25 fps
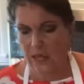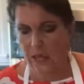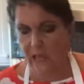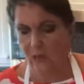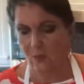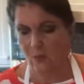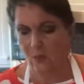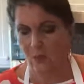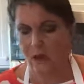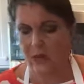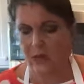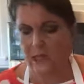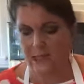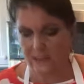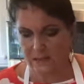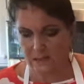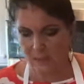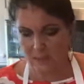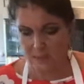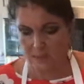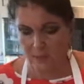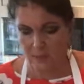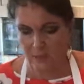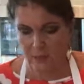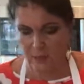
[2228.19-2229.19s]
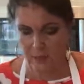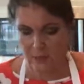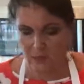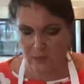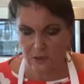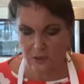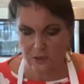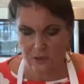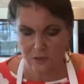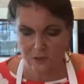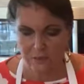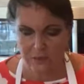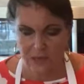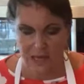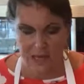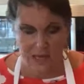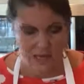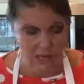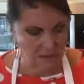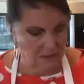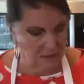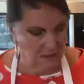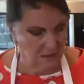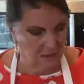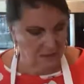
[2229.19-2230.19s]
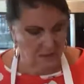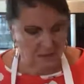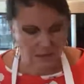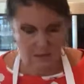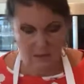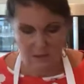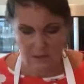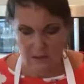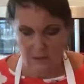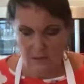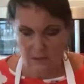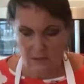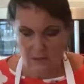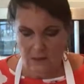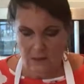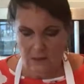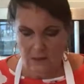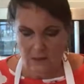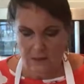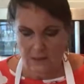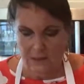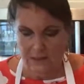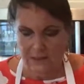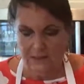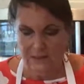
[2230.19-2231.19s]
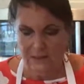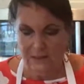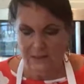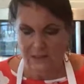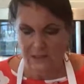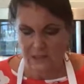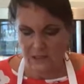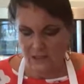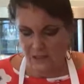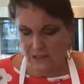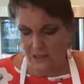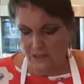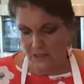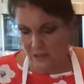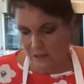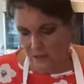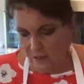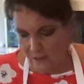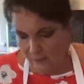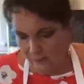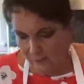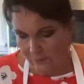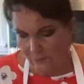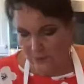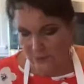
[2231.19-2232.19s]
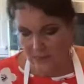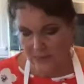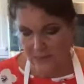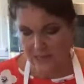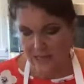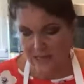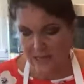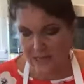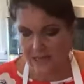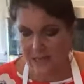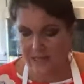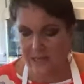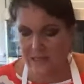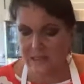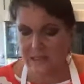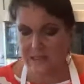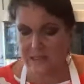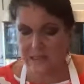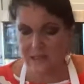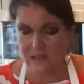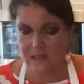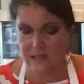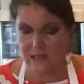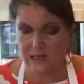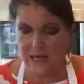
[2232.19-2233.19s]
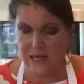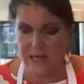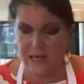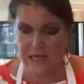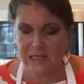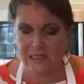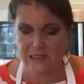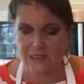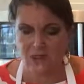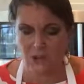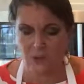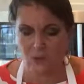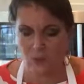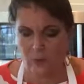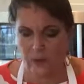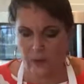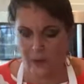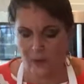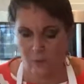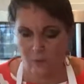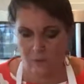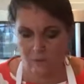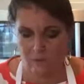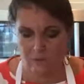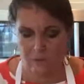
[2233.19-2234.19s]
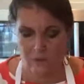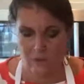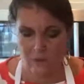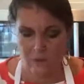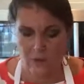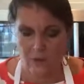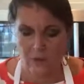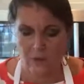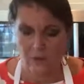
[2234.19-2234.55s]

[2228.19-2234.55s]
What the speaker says: egg whites are probably going to make at least 8 to 12